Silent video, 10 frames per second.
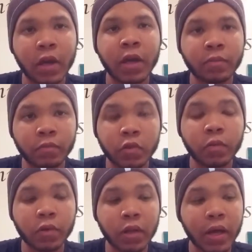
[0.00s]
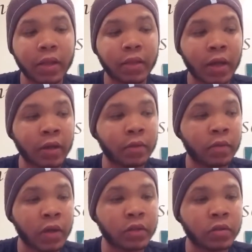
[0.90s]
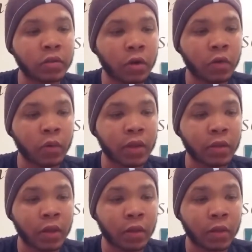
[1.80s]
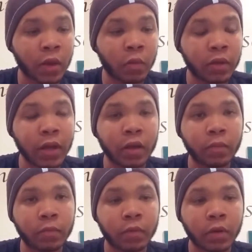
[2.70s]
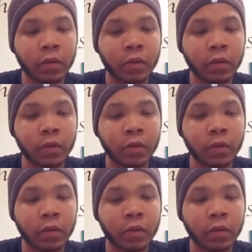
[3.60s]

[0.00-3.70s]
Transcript: I am super glad that things are the way that they went down.